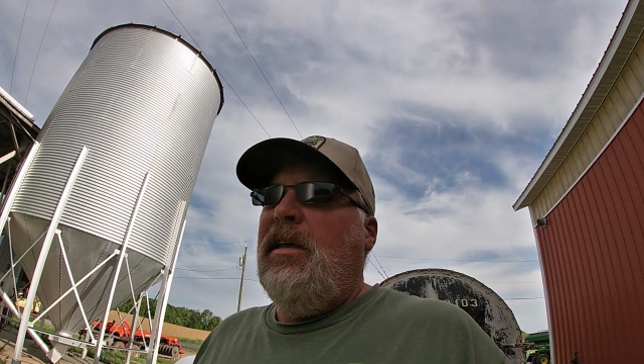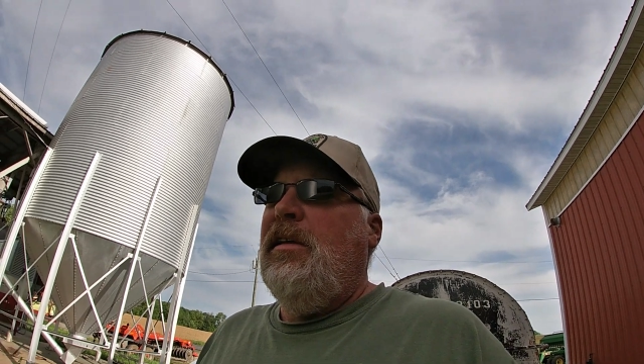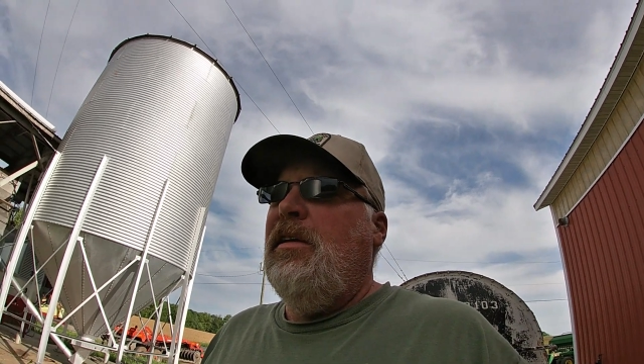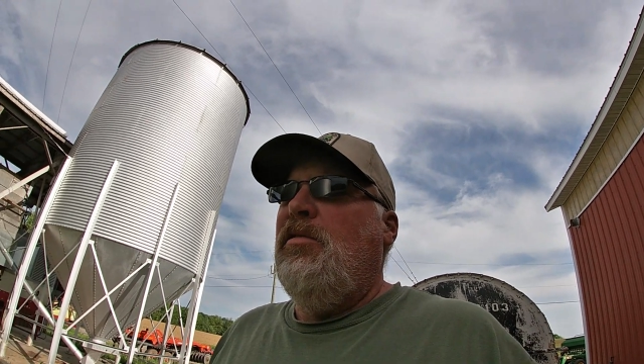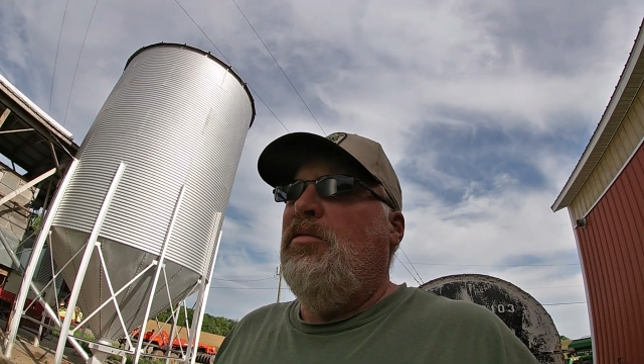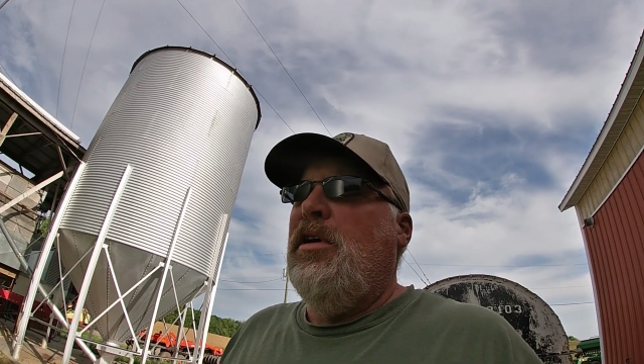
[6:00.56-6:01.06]
I had to
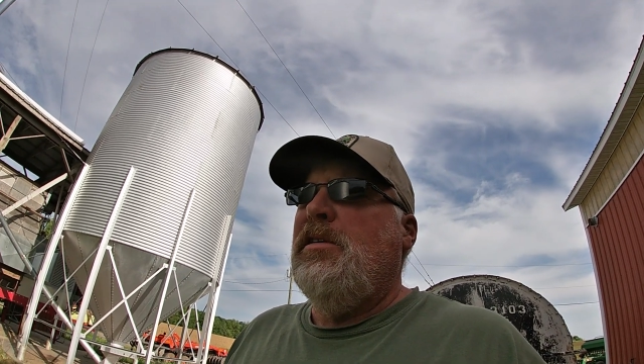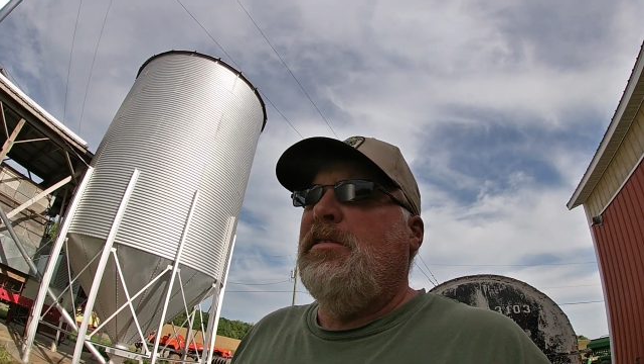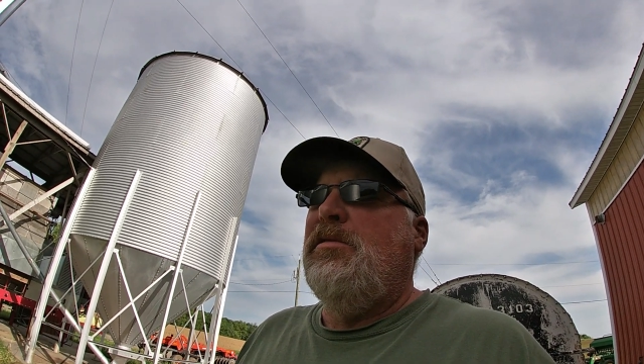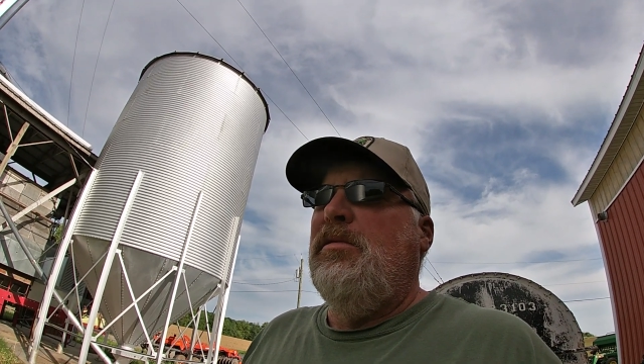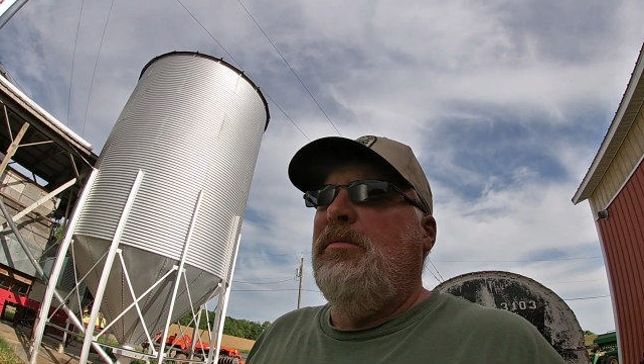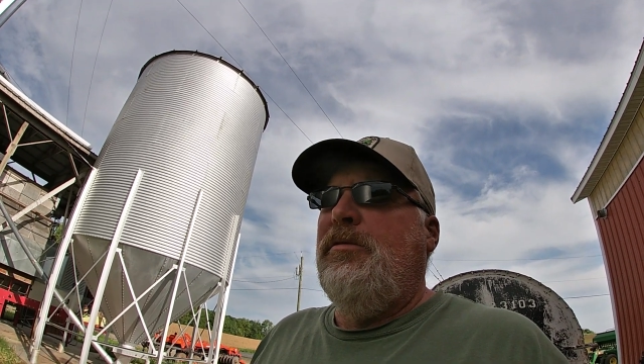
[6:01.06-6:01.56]
go
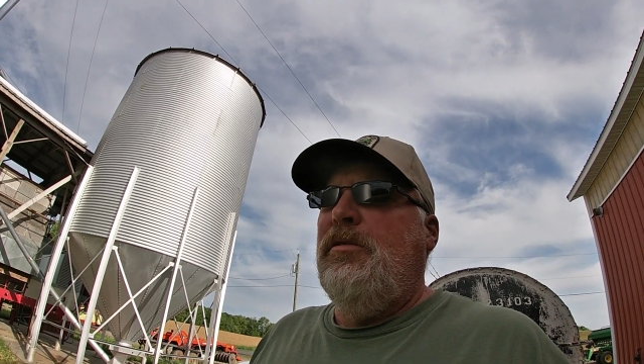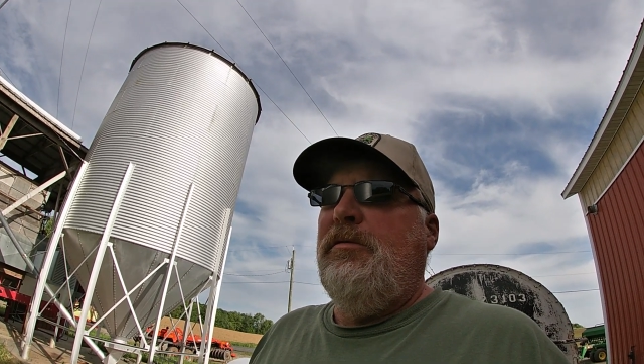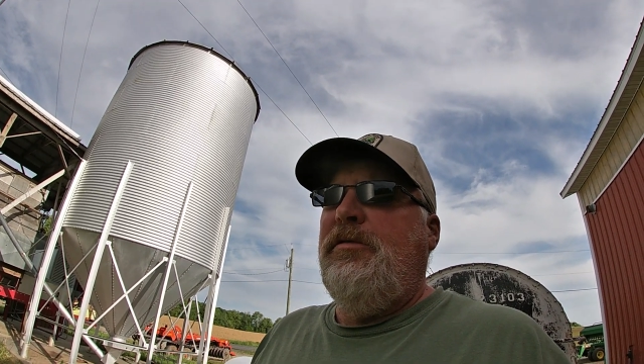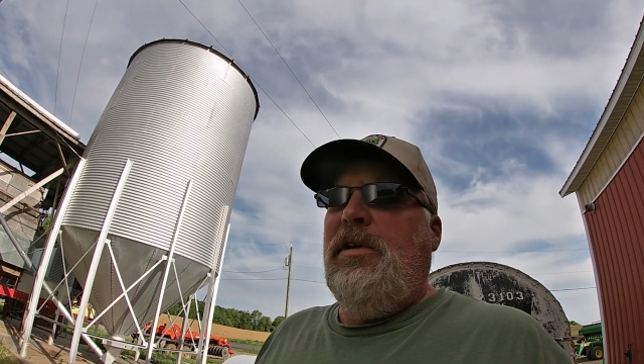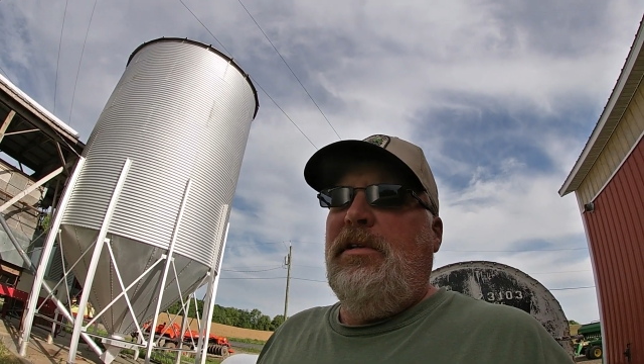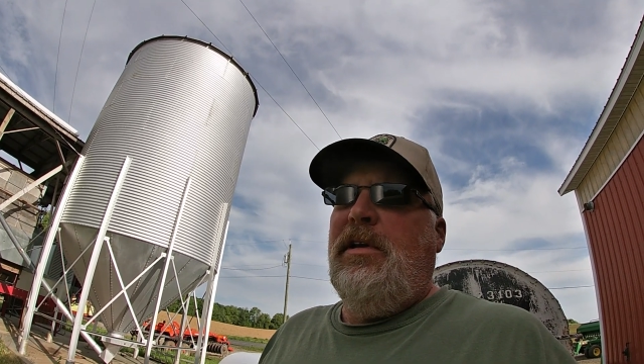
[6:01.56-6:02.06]
rescue it before it
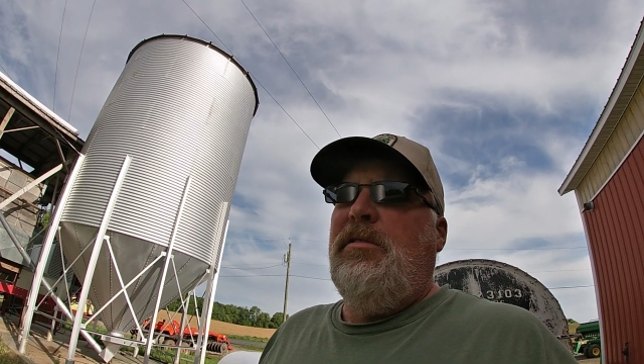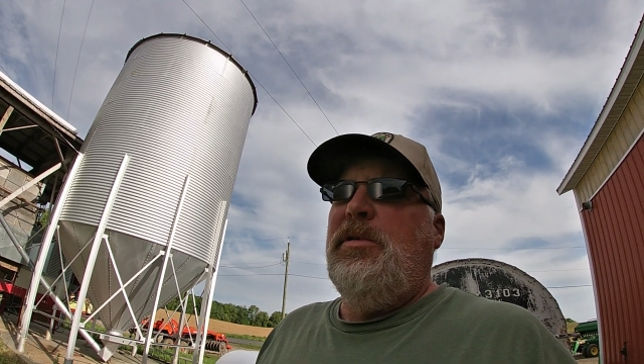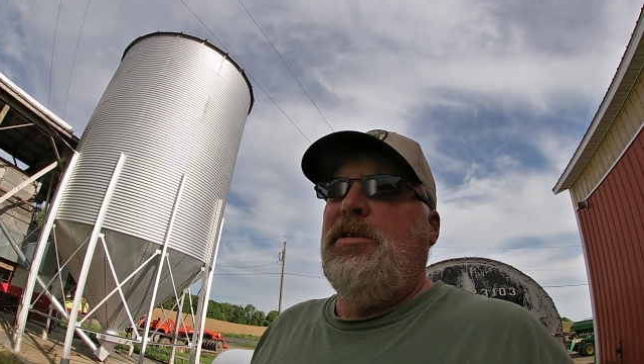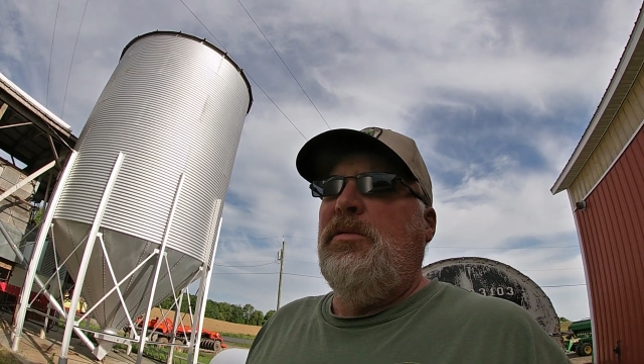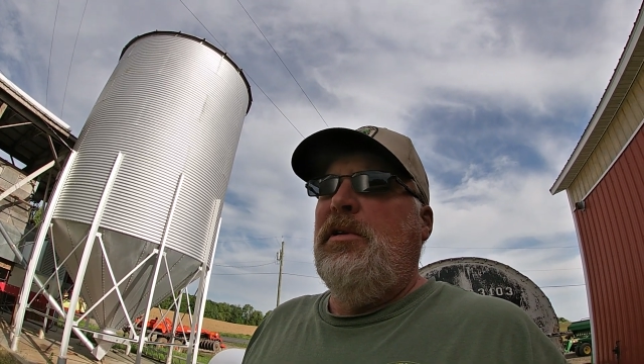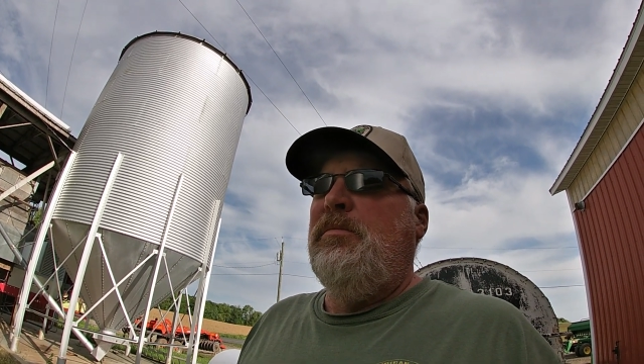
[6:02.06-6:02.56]
fell down
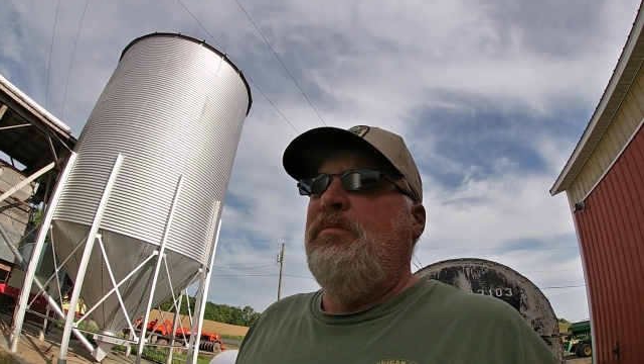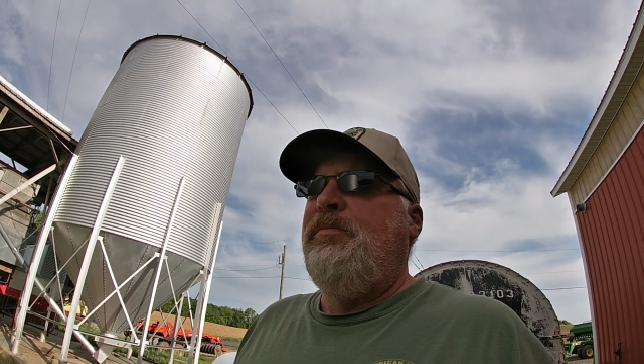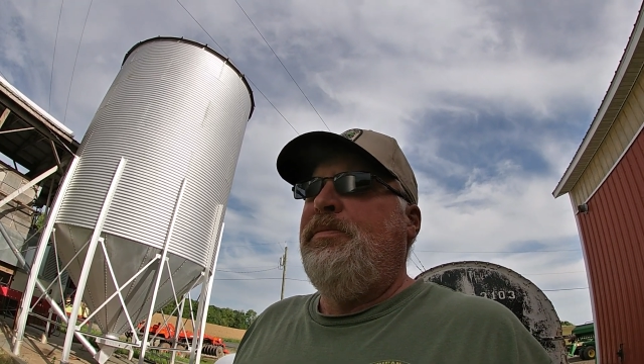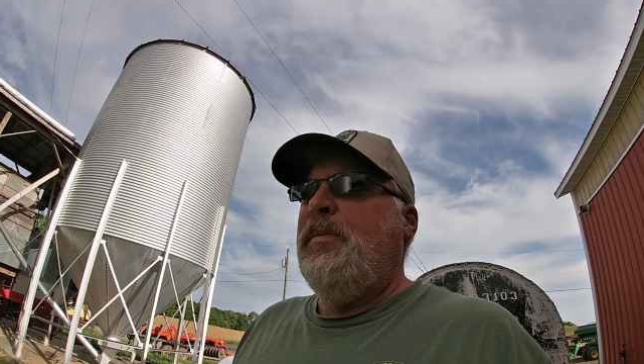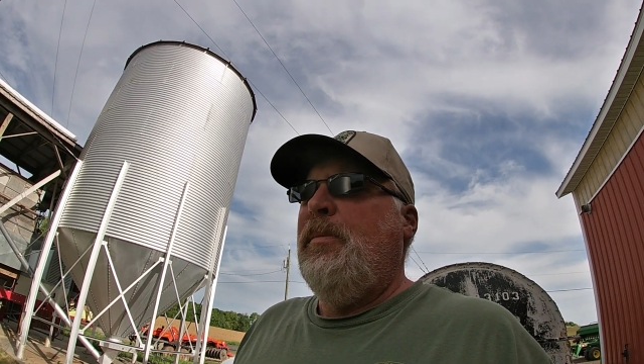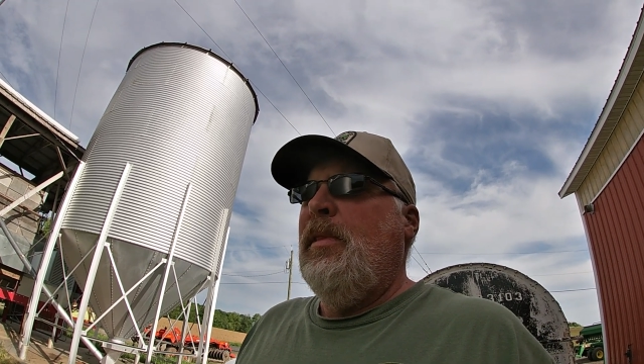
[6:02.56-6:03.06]
between
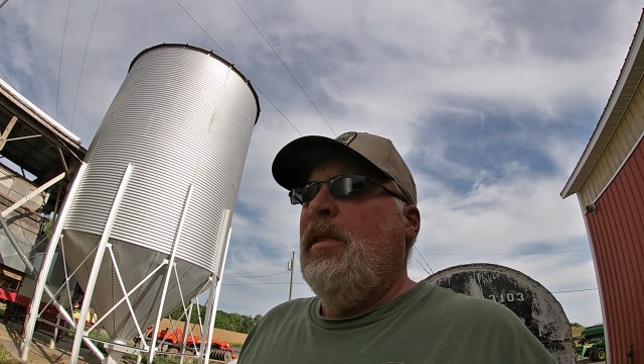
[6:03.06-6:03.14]
them.